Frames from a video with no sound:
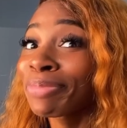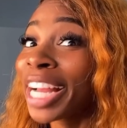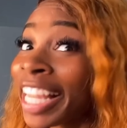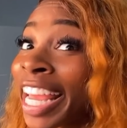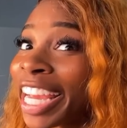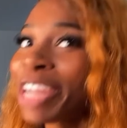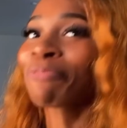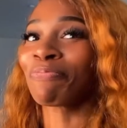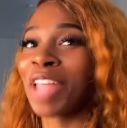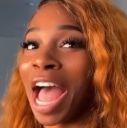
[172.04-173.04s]
Click.
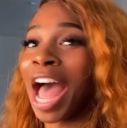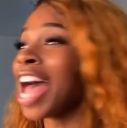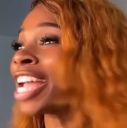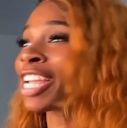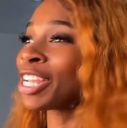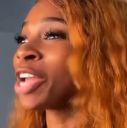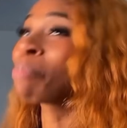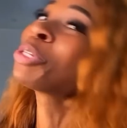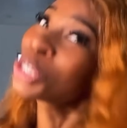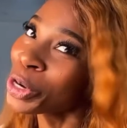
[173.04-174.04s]
I,
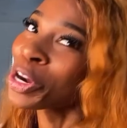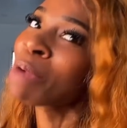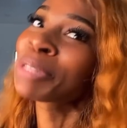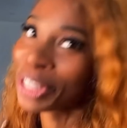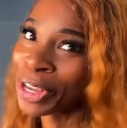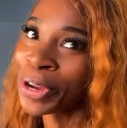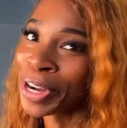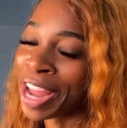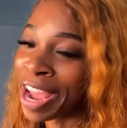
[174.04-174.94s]
I'm sure I'm secure